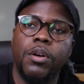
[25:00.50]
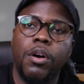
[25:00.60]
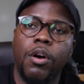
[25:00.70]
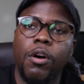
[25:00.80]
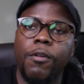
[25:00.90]

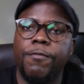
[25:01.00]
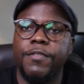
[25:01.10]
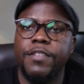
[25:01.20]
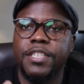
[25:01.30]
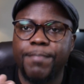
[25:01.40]
of
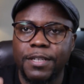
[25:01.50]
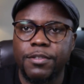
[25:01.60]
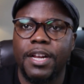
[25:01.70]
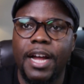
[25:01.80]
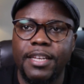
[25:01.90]
these
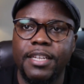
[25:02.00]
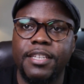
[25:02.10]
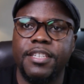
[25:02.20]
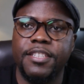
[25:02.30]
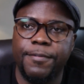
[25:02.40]
particular
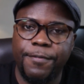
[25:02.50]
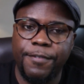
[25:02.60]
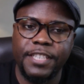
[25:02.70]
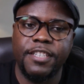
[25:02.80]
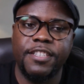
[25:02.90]
identities
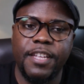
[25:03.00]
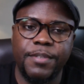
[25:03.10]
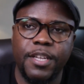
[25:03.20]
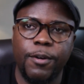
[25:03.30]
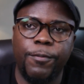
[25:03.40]
phasing
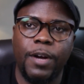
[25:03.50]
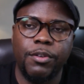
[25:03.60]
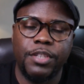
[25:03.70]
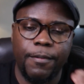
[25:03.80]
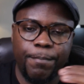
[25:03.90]
themselves out
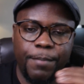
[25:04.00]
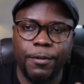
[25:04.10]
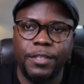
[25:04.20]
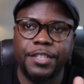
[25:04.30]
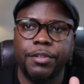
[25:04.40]
and people
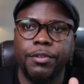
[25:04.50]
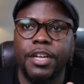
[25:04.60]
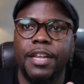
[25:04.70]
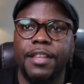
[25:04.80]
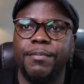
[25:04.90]
just looking
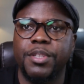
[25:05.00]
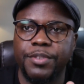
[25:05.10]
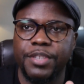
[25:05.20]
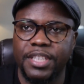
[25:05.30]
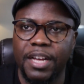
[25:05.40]
at themselves
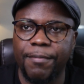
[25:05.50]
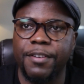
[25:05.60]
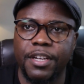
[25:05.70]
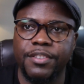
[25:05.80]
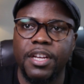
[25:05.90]
as
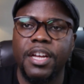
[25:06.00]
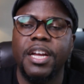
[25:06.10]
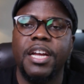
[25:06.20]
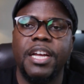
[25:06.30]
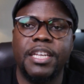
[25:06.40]
Africans,
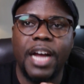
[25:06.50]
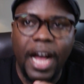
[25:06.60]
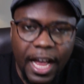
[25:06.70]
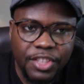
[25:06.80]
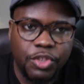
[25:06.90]
it
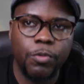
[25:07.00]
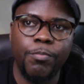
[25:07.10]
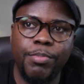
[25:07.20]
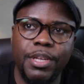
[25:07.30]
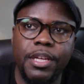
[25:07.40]
has to
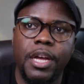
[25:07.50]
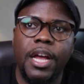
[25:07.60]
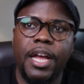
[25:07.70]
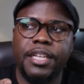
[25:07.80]
be a